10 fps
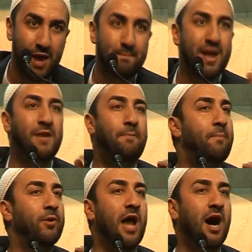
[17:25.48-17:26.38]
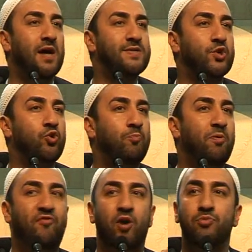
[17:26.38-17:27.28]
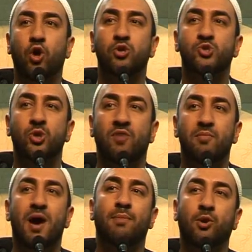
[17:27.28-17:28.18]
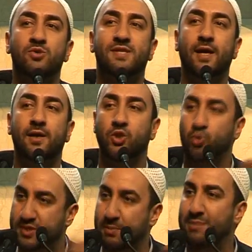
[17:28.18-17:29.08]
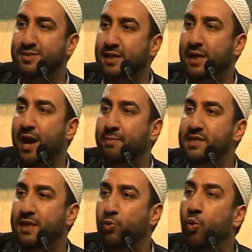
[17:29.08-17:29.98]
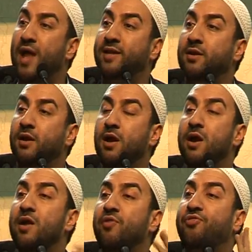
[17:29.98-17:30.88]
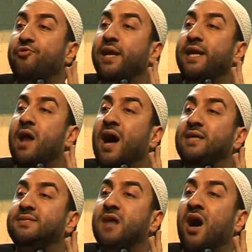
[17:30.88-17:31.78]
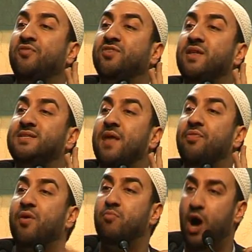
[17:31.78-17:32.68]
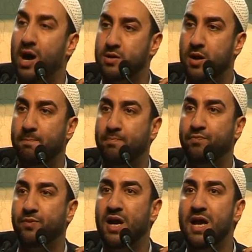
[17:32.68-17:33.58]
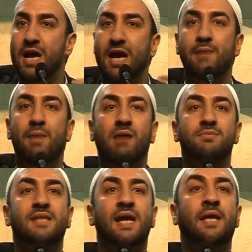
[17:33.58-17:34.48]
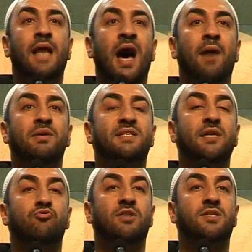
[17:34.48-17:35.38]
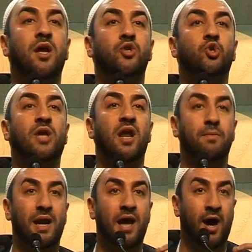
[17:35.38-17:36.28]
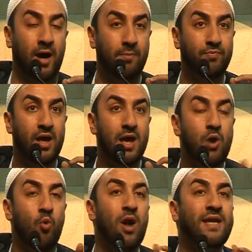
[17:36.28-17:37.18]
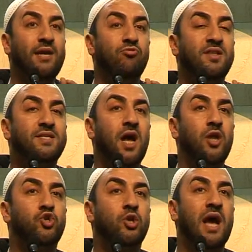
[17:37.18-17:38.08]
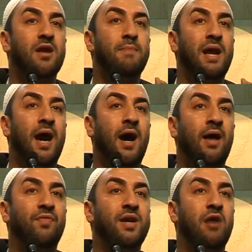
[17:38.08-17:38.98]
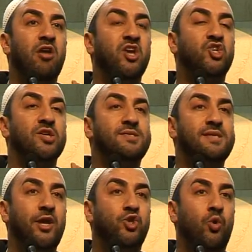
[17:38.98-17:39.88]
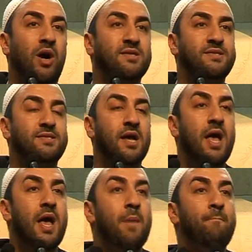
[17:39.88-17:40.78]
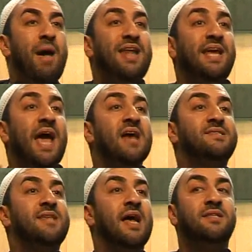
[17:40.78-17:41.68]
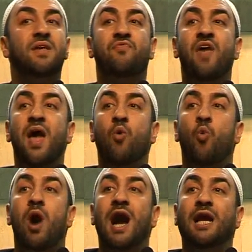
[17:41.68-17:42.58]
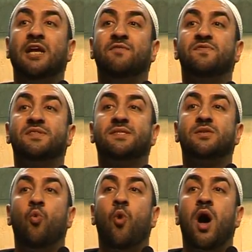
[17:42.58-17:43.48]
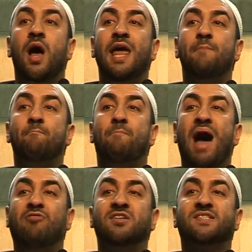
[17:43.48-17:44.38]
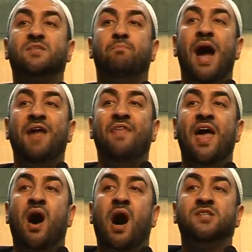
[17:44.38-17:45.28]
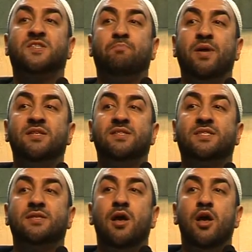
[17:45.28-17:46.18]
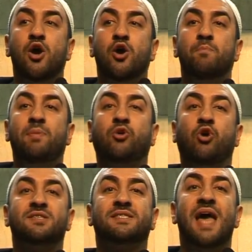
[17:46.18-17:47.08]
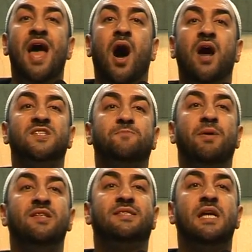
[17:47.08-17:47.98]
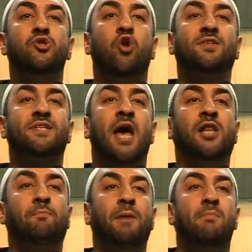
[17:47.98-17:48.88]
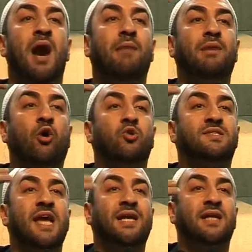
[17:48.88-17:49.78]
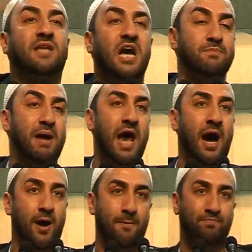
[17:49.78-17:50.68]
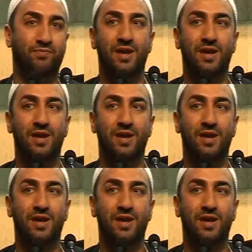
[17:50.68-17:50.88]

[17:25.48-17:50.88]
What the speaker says: Many people ask, who performed the ghusl of Imam al-Hussein? It was Imam Zainul Abideen. When? 3 nights after the 10th of Muharram. Imam Zainul Abideen returned to Karbala. When he returned to Karbala, the narrations say to us, Bani Asad, their wives were embarrassed by their husbands because their husbands did not help Imam al-Hussein at Karbala.